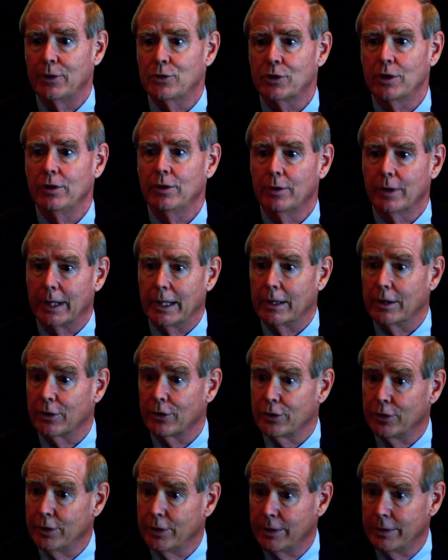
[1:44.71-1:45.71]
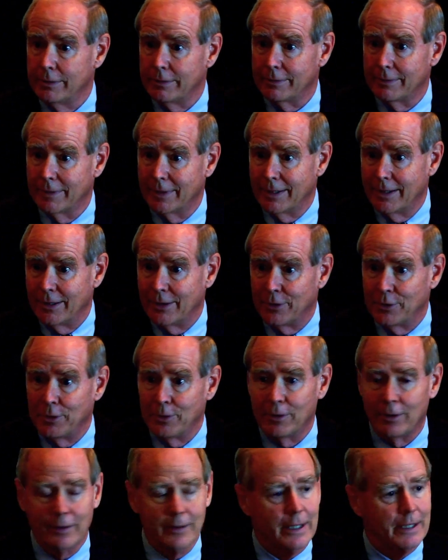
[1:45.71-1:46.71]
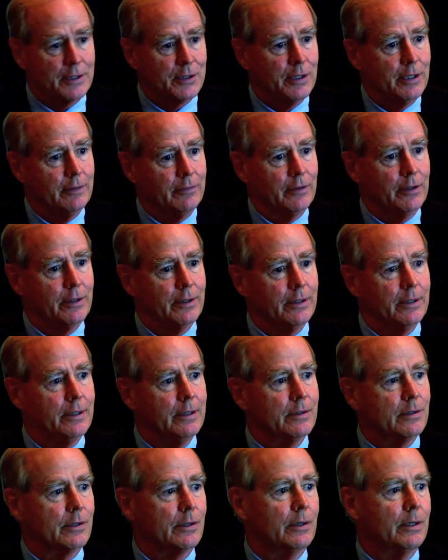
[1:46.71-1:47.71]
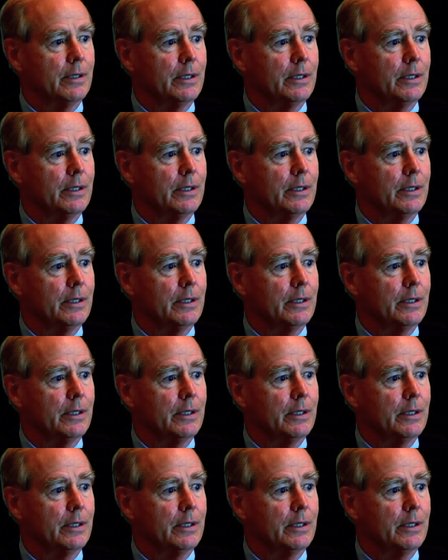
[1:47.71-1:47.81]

she knew how to get under the hood and do all that stuff under the hood and so on.